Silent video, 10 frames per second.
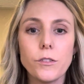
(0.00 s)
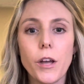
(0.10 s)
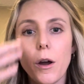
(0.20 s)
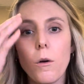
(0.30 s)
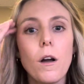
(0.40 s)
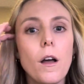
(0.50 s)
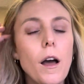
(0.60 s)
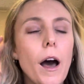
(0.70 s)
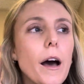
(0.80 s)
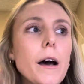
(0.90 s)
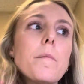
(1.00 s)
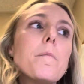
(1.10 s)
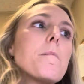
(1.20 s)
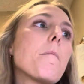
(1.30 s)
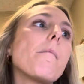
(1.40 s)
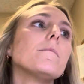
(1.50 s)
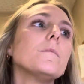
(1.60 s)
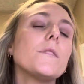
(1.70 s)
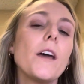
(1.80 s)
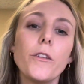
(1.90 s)
So
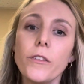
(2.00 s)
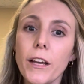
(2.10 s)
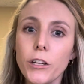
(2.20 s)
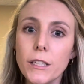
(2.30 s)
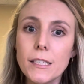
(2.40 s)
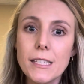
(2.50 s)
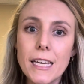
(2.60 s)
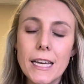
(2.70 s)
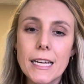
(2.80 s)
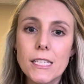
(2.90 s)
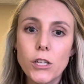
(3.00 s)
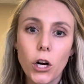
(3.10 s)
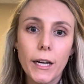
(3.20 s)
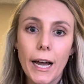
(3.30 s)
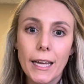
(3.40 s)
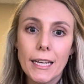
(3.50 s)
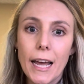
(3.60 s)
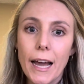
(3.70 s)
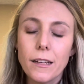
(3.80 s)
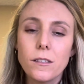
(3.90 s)
the other thing you're going to see is cardiac
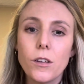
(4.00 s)
index.